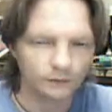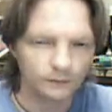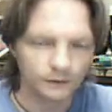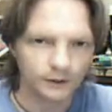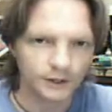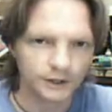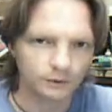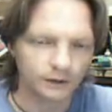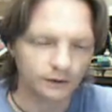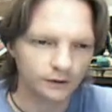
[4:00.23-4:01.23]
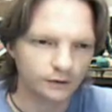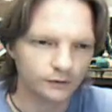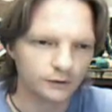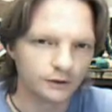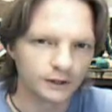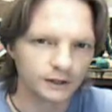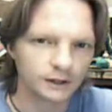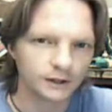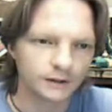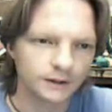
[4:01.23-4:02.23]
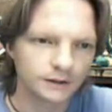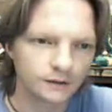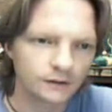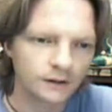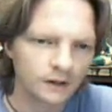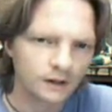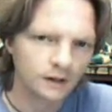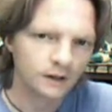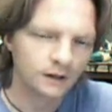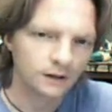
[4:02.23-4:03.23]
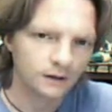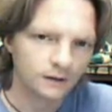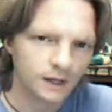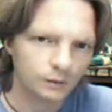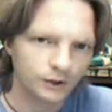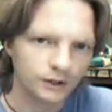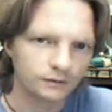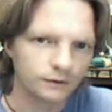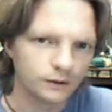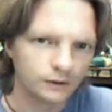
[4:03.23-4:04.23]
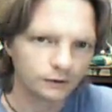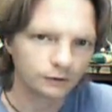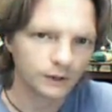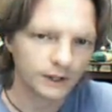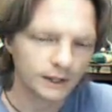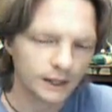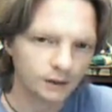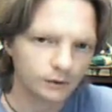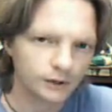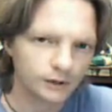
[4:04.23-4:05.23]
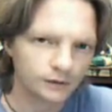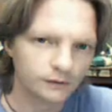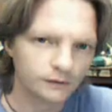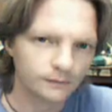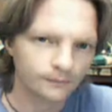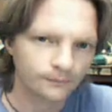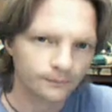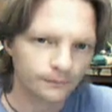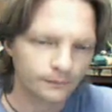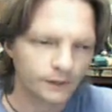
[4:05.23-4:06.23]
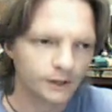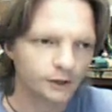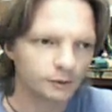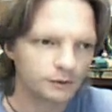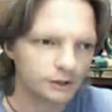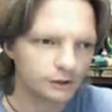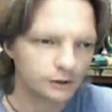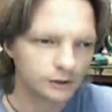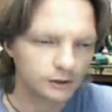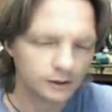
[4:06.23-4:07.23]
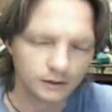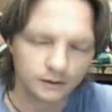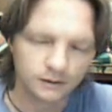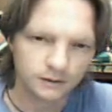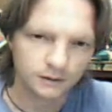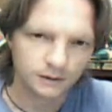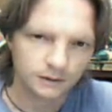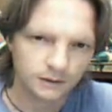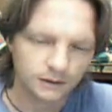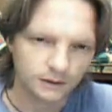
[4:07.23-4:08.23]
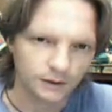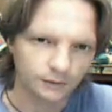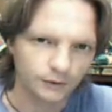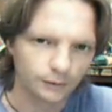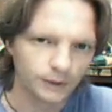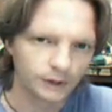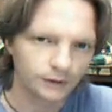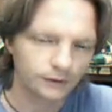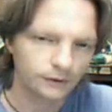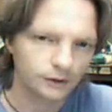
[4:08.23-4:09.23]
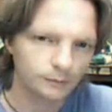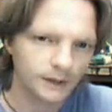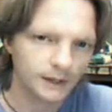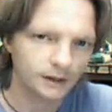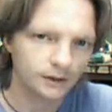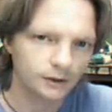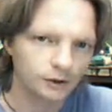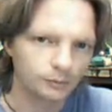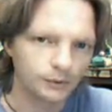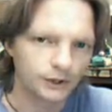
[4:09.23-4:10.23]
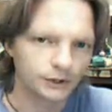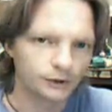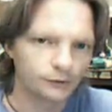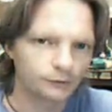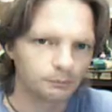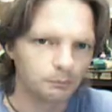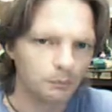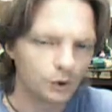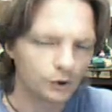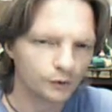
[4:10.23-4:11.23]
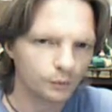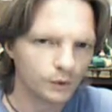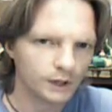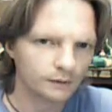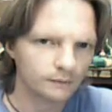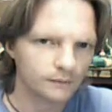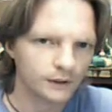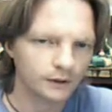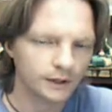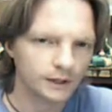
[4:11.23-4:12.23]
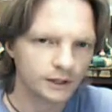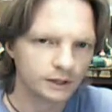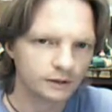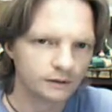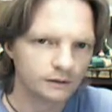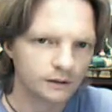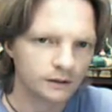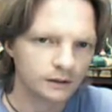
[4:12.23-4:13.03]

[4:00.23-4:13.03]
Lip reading: one for each one of those unique ideas, that would give you 20 artworks, and I'm sure if you really thought about it, you could produce more than one variation